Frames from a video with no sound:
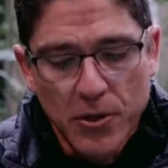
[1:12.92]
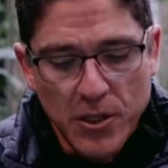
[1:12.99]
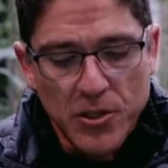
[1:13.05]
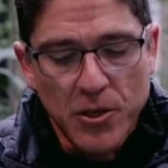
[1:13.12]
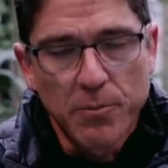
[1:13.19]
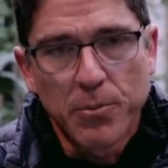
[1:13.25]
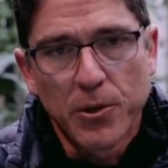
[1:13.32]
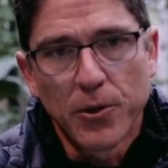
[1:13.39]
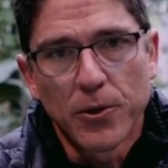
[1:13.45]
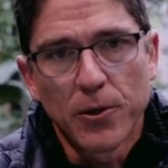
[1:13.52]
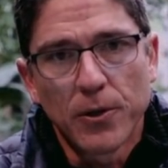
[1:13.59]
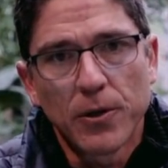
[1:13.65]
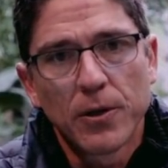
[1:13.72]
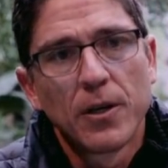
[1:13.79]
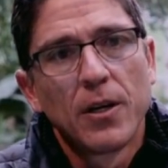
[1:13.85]
this
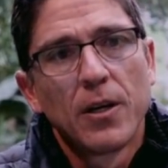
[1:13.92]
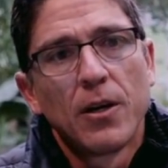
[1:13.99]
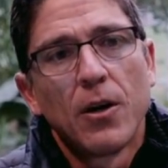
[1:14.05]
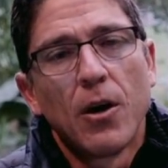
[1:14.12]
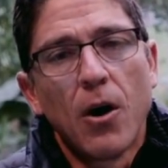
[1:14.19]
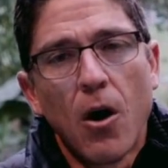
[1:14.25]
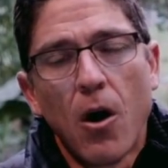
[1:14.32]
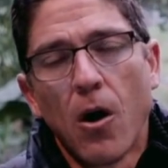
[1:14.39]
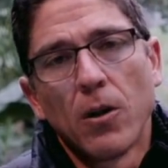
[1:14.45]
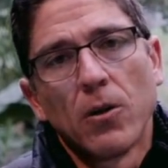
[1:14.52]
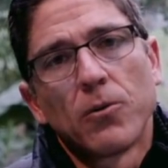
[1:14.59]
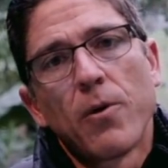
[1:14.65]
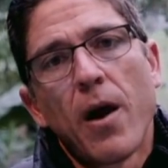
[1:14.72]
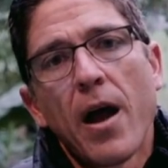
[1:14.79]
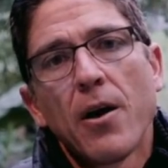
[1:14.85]
computer, all
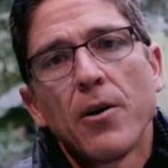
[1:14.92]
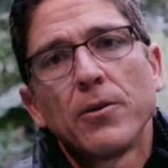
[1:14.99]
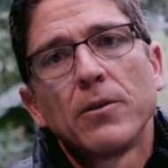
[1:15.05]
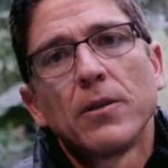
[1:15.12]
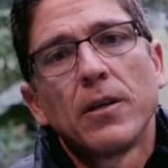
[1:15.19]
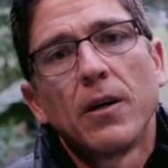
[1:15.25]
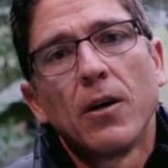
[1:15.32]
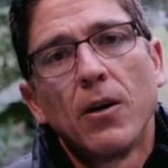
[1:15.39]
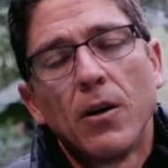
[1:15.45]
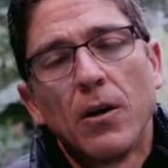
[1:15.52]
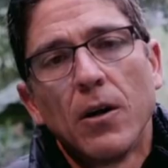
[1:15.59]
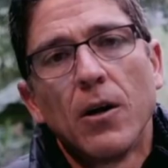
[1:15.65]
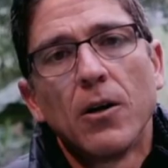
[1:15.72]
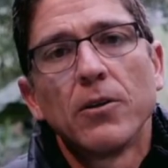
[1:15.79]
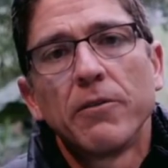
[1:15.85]
around,
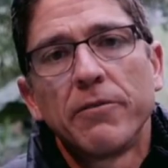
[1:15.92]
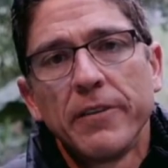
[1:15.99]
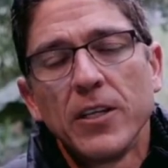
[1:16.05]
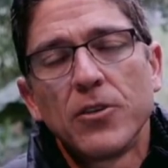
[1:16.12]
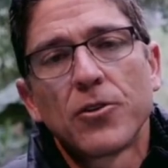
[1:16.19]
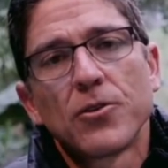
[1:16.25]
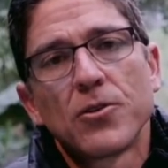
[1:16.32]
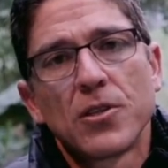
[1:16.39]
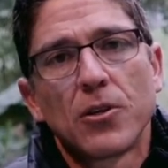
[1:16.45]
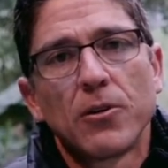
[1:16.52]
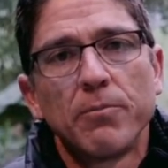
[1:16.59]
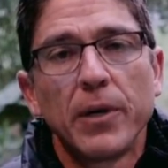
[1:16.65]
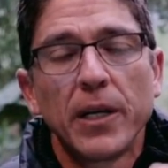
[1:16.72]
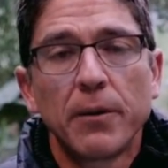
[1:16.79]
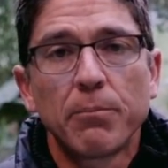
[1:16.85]
all the features that
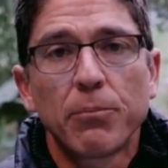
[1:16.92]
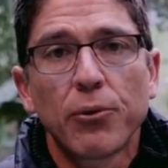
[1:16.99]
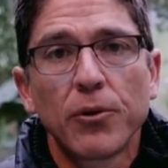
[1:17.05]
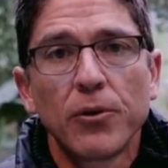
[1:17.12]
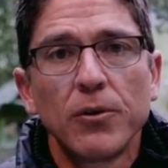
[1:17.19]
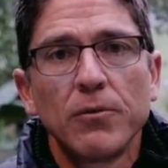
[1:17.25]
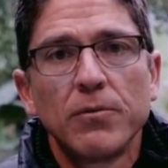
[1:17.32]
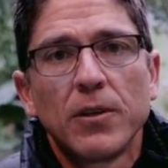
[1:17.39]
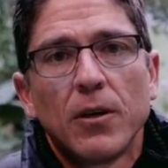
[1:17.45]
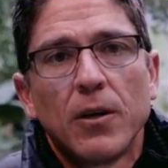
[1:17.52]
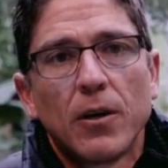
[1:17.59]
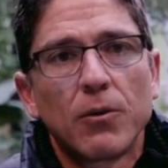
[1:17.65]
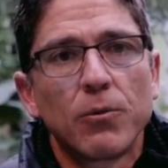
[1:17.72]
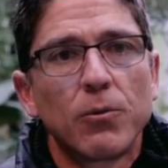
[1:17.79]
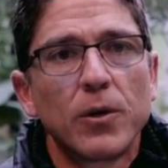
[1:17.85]
have been improved
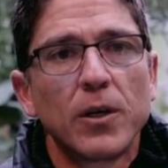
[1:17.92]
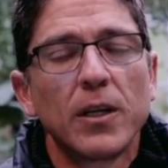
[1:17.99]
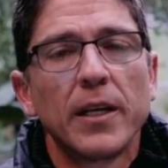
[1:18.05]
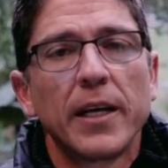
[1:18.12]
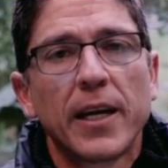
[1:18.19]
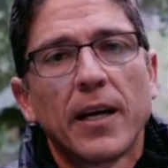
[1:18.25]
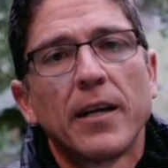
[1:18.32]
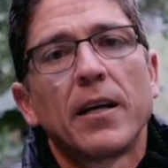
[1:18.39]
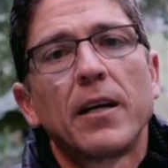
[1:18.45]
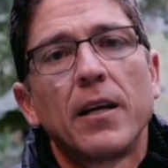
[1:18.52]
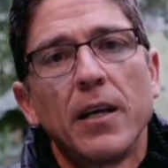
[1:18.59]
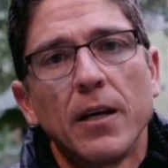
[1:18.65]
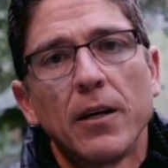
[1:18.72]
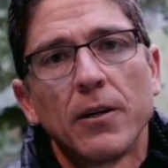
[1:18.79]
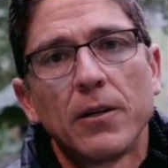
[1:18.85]
are really kind of
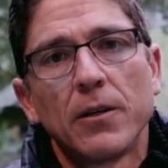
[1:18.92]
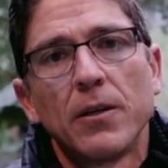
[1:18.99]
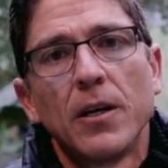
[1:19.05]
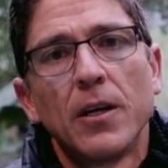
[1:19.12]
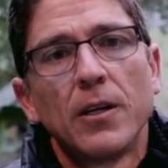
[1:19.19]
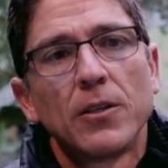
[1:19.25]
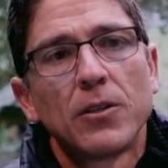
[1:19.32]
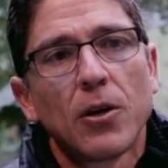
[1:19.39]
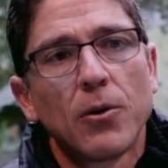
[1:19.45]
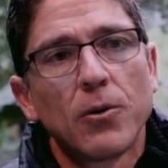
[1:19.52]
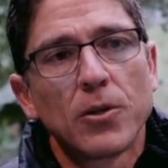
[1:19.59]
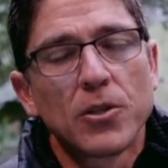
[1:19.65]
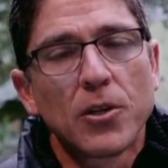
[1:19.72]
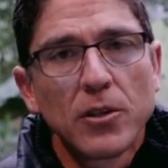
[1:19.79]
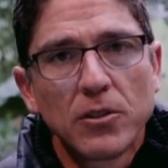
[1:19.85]
geared
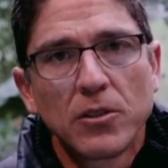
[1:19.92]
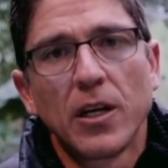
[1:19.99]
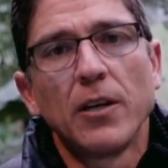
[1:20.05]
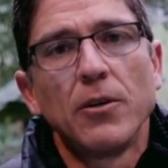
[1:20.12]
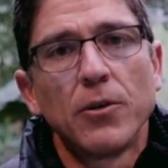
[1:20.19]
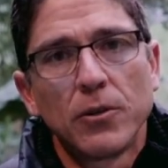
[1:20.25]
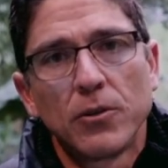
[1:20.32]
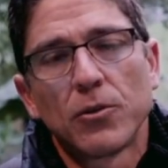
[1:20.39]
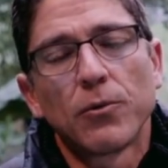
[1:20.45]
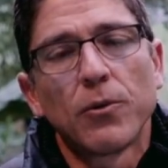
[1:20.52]
towards continuing to